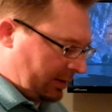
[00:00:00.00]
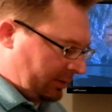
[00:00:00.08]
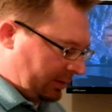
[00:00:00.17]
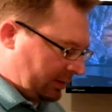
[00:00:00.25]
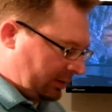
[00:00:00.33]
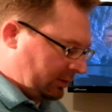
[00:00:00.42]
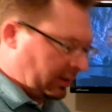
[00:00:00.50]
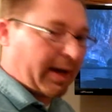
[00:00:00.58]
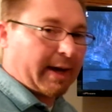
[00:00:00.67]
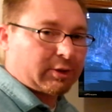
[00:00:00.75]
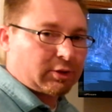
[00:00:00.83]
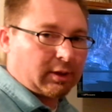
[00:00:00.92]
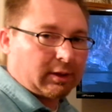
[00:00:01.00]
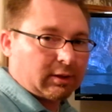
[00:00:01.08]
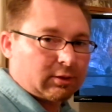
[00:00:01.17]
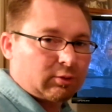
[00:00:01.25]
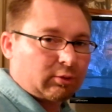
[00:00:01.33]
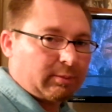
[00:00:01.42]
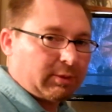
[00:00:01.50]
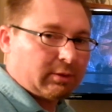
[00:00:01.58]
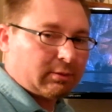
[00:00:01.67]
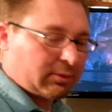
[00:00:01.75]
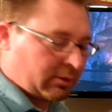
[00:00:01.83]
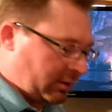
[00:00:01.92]
It didn't actually contribute
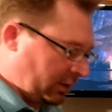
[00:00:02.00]
to the